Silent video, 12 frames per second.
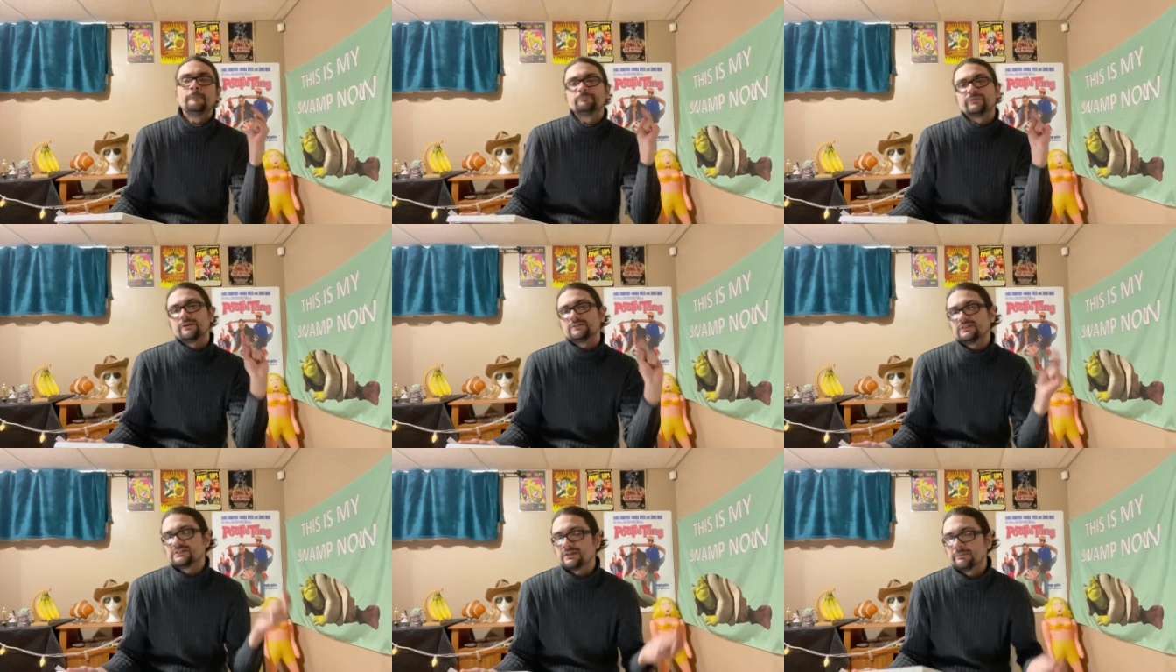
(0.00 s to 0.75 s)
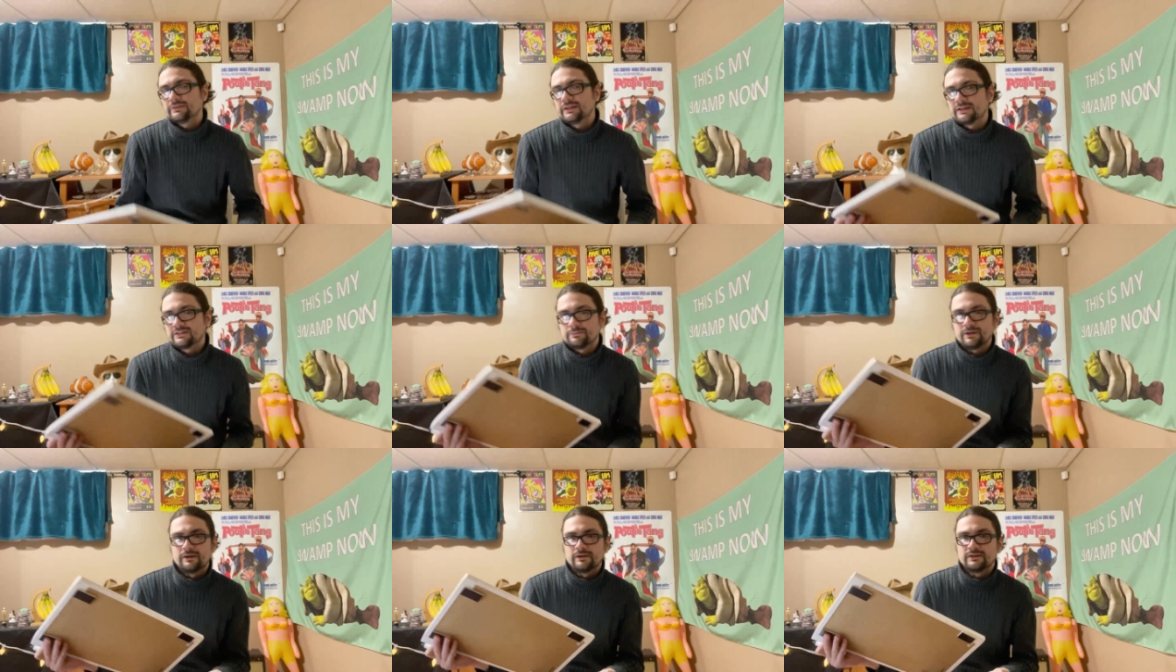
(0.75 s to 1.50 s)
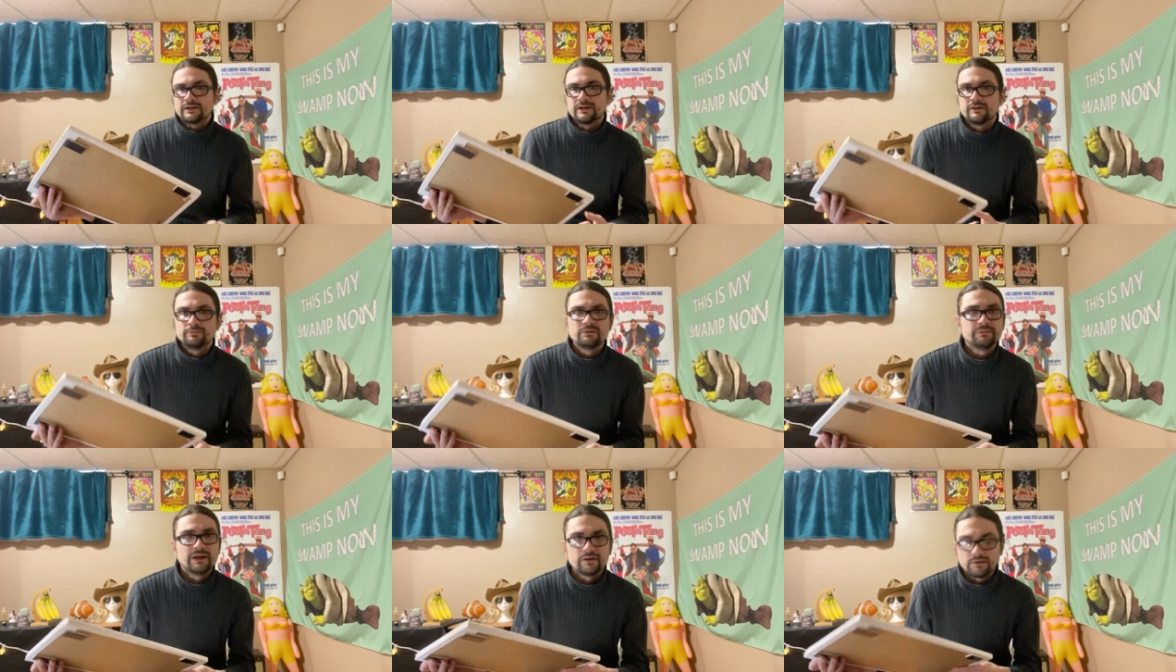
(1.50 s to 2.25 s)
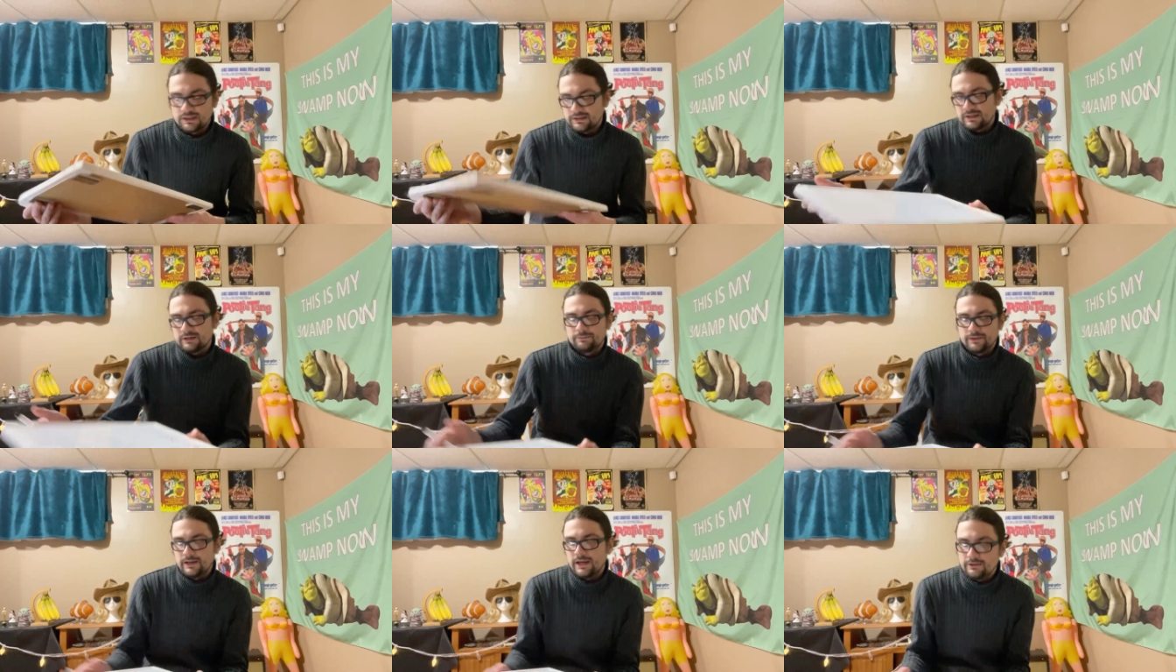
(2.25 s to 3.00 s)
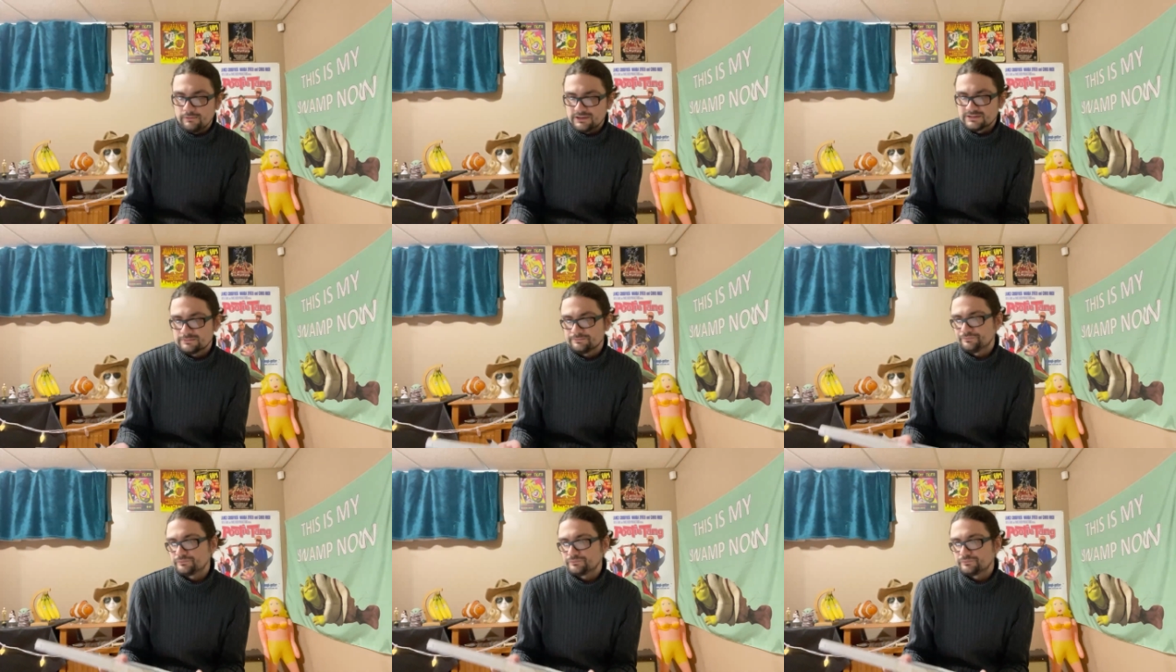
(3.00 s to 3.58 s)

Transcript: There's just some things about it that could have been better, I think. But anyways,